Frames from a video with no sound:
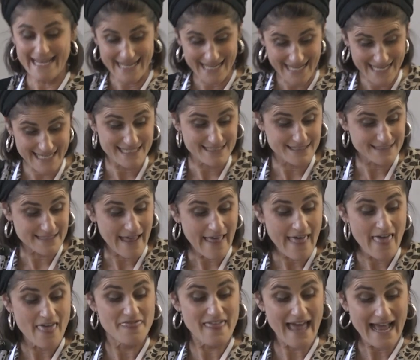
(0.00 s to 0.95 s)
is
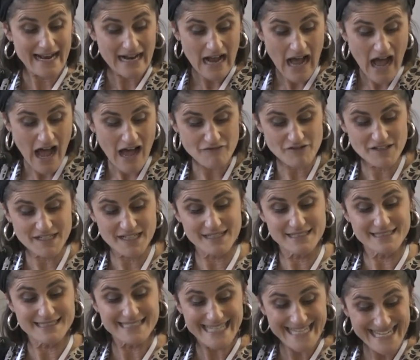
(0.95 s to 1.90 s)
that
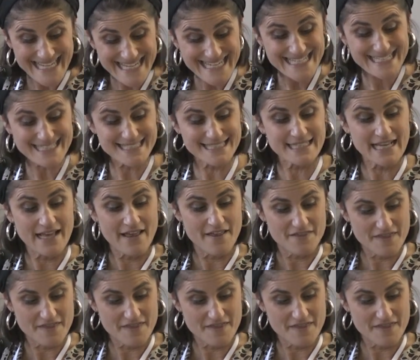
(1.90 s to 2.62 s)
covenant is